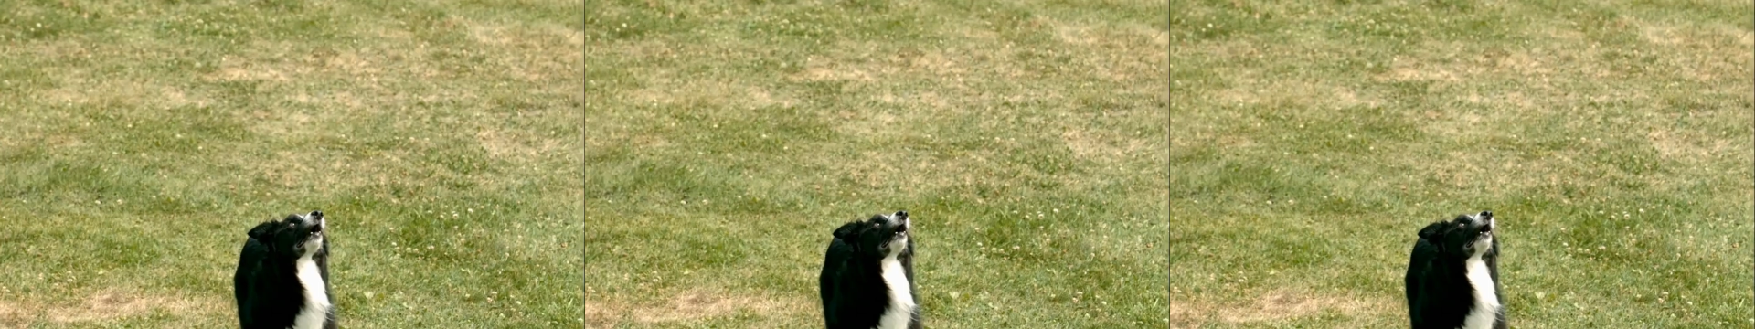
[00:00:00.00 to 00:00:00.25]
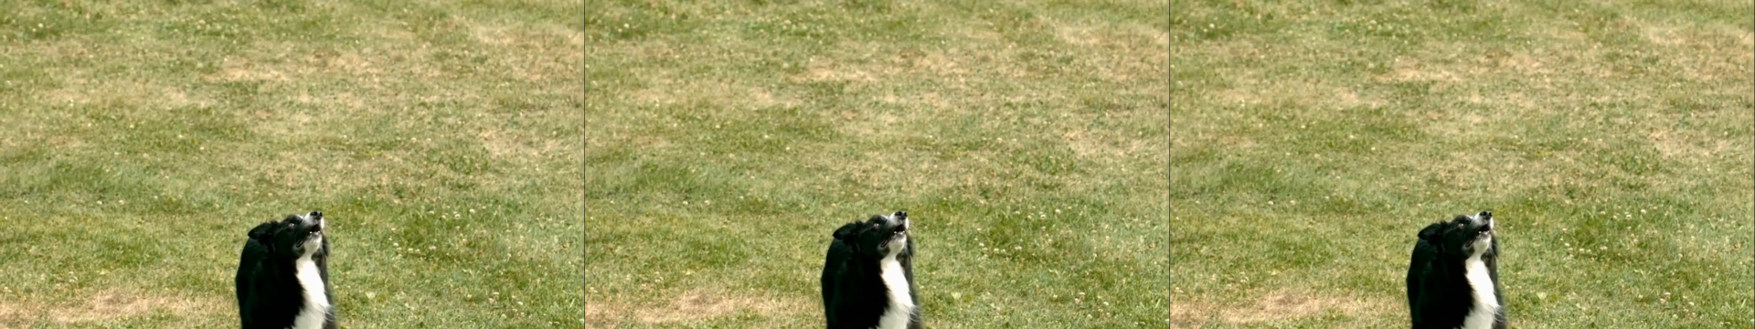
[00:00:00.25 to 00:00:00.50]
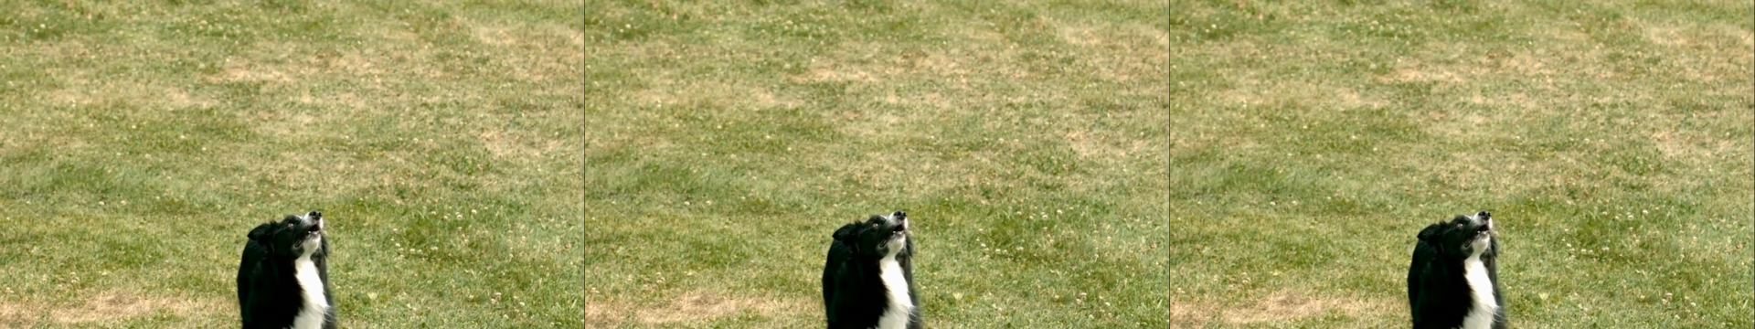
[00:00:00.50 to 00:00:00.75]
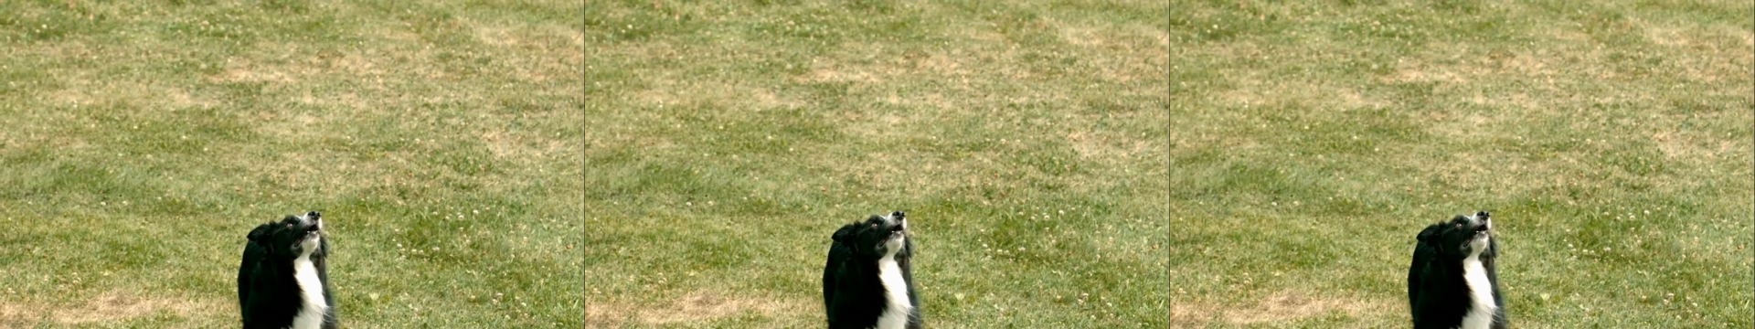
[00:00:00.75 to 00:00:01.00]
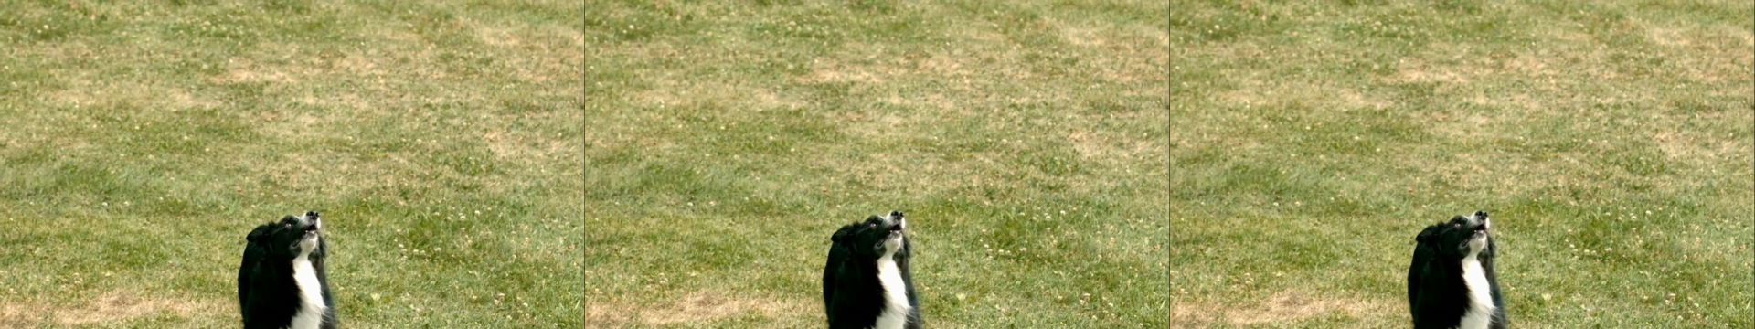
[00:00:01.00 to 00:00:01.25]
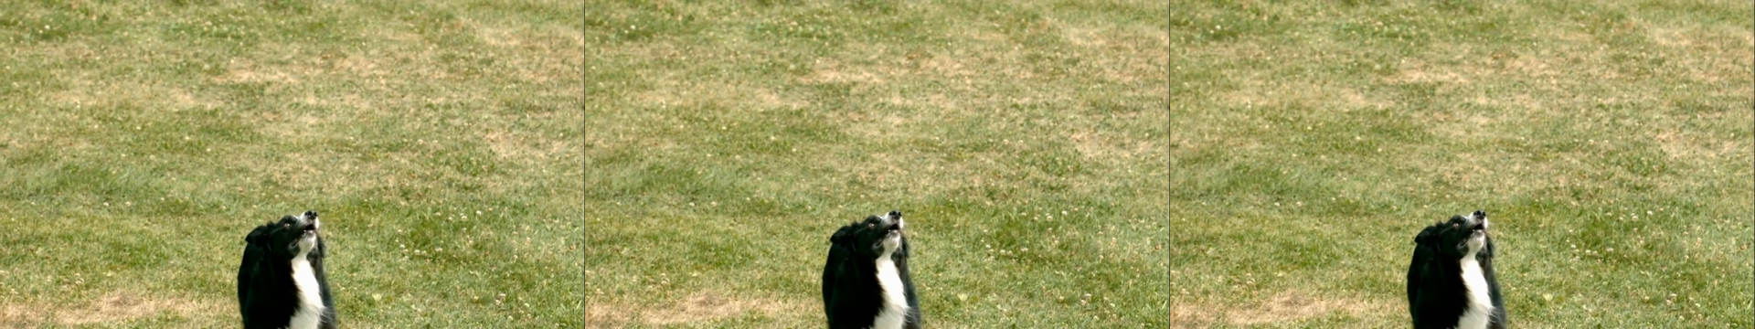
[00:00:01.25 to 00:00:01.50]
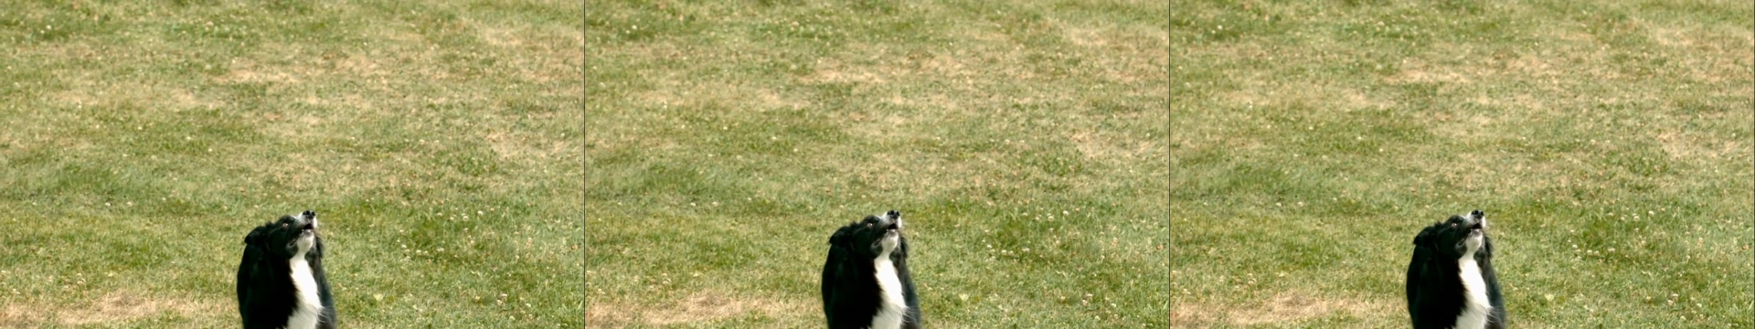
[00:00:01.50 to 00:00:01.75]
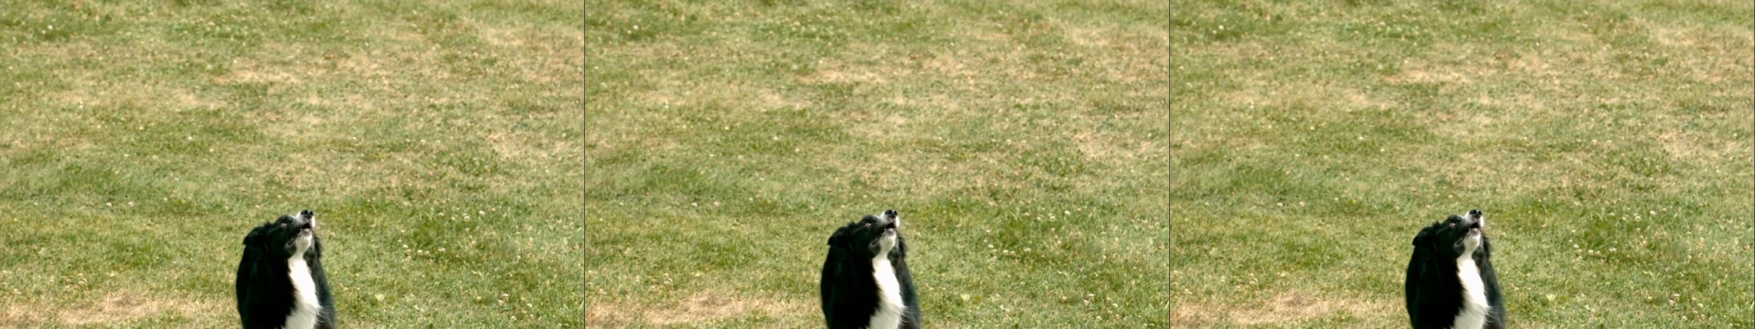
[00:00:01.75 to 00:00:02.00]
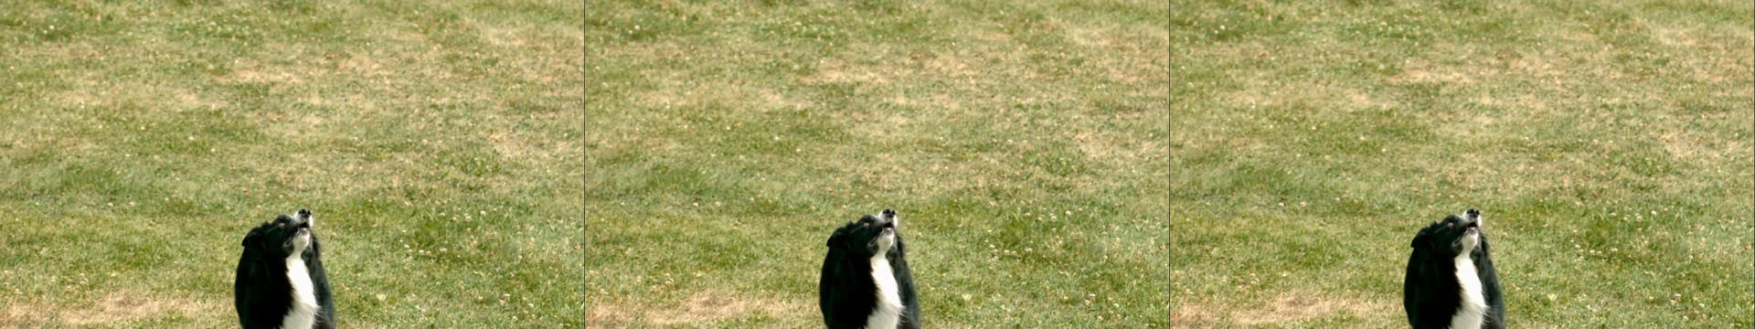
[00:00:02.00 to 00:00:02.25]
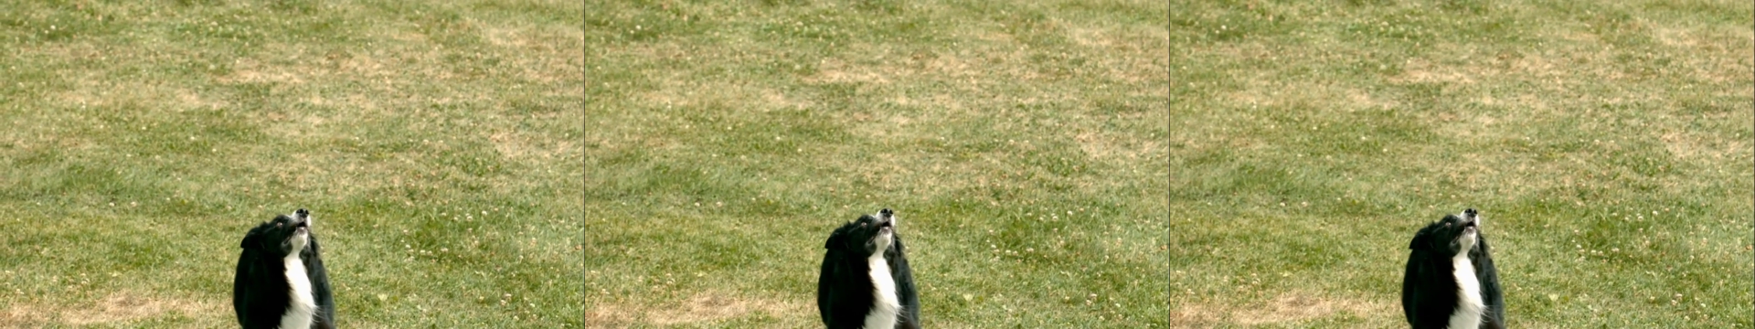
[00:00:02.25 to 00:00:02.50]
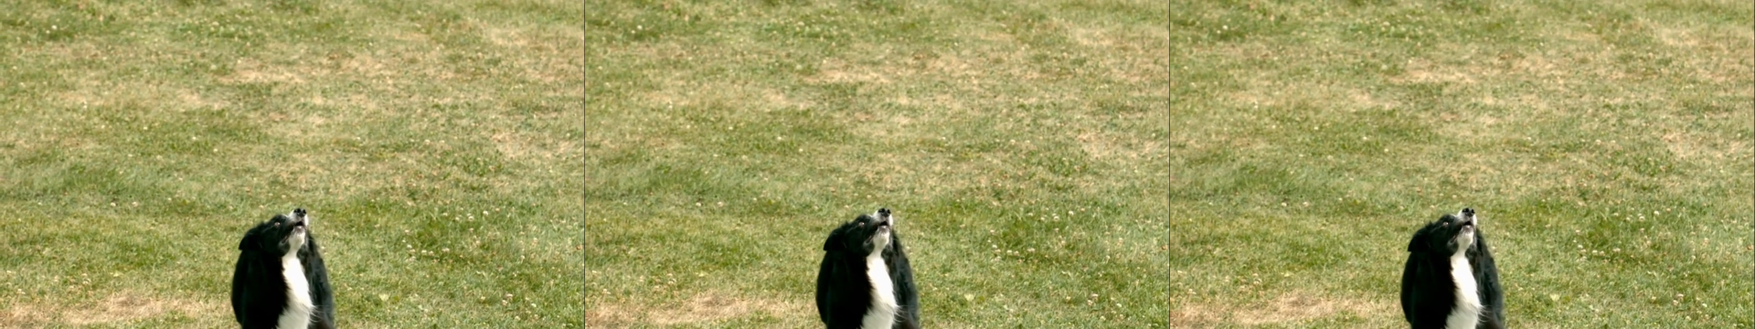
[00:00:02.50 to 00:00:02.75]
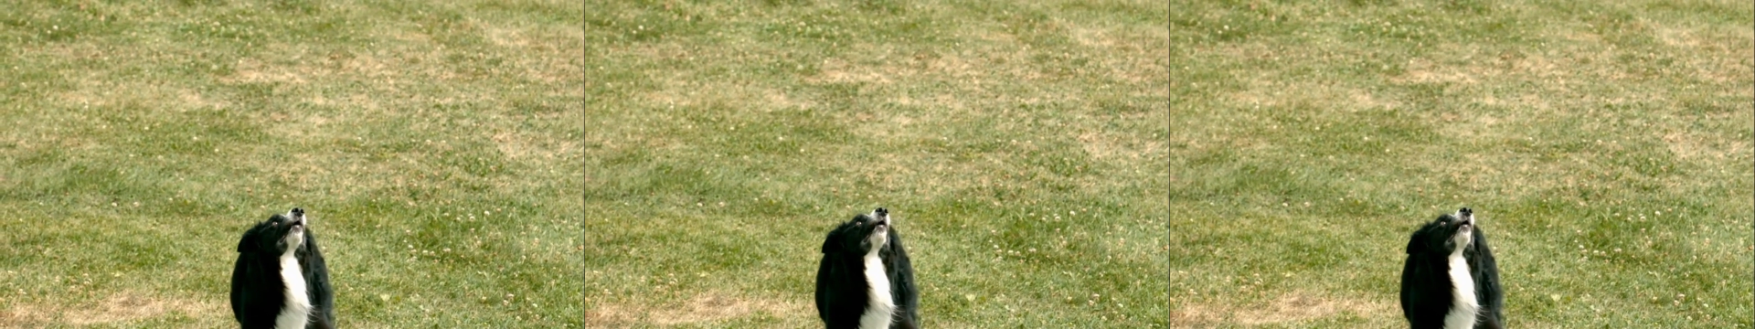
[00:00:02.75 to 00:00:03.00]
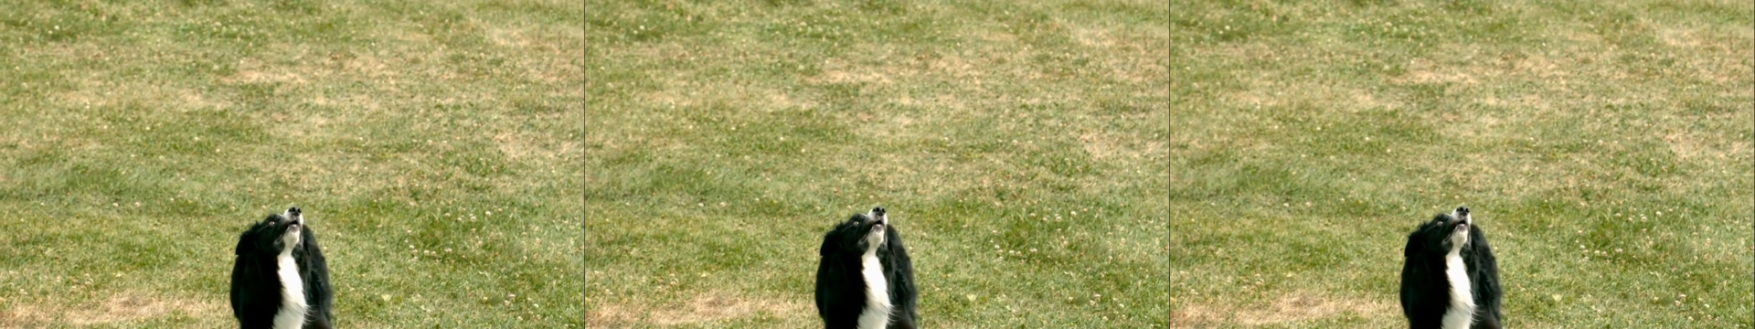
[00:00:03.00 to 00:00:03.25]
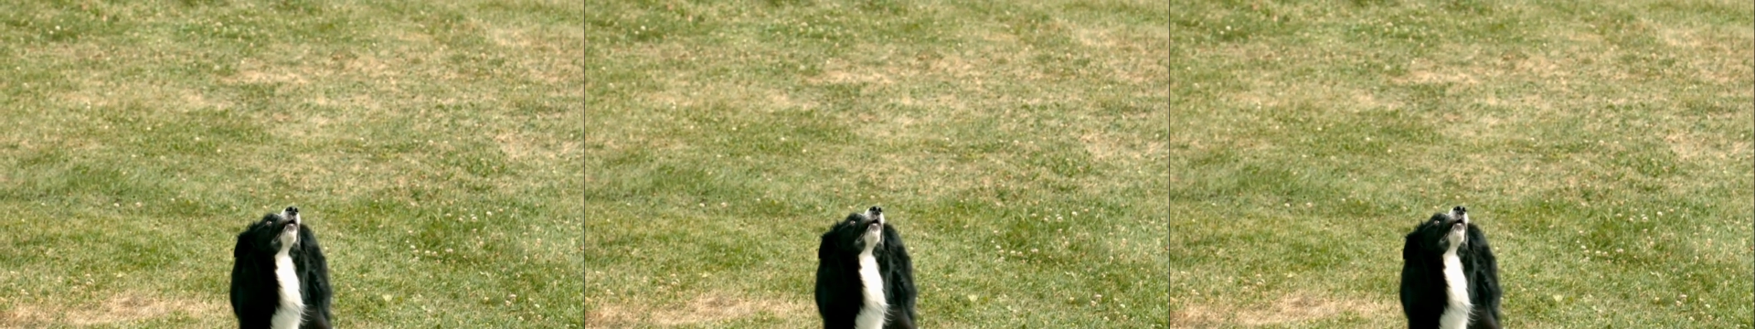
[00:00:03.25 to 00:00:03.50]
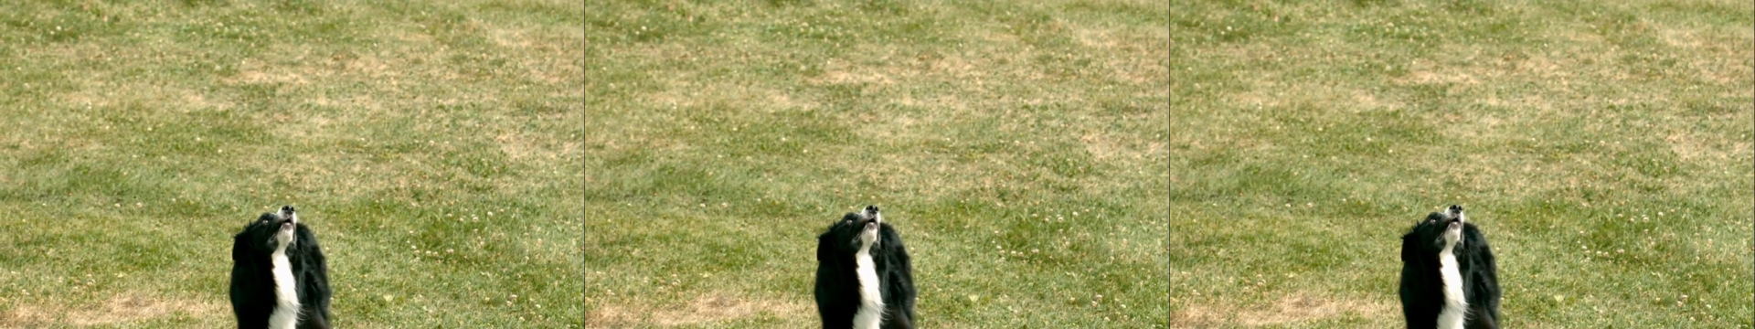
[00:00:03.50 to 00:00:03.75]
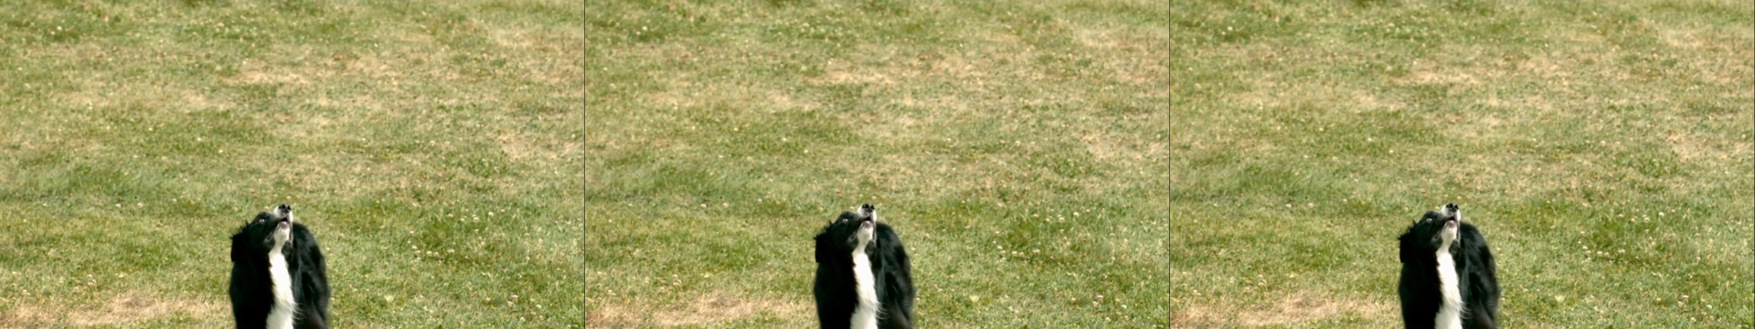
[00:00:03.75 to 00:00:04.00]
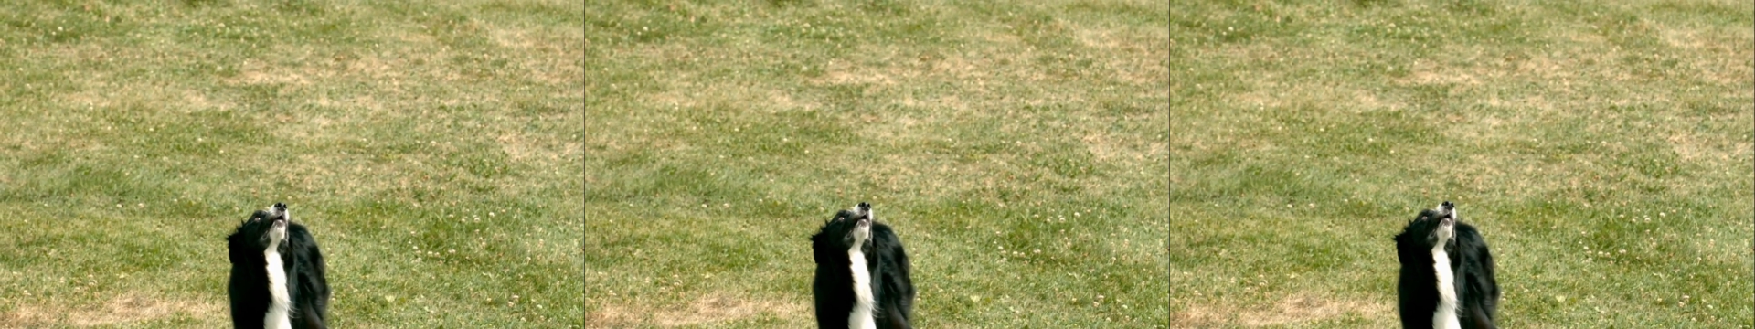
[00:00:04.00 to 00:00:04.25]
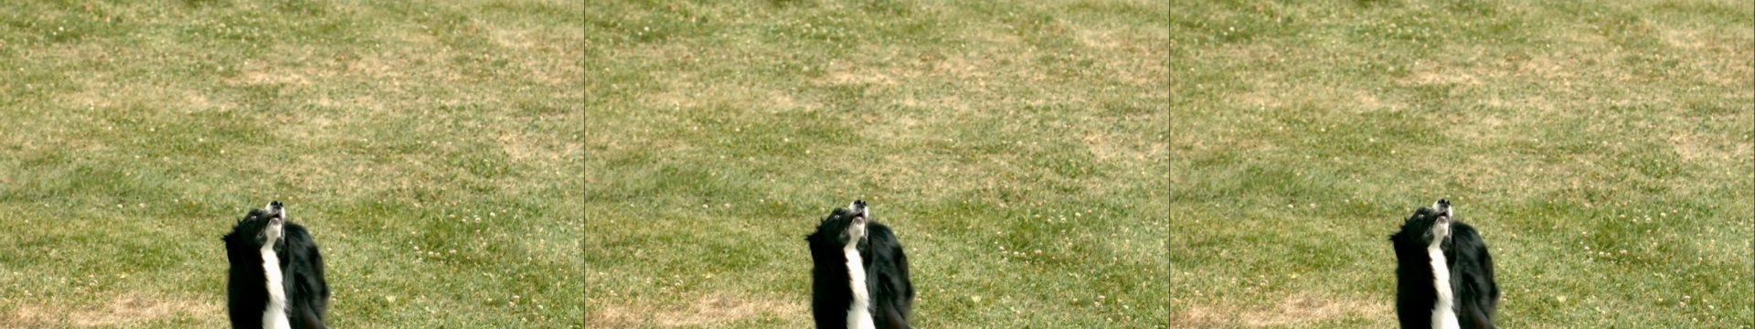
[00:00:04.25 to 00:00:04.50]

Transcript: [unreadable: no face in view]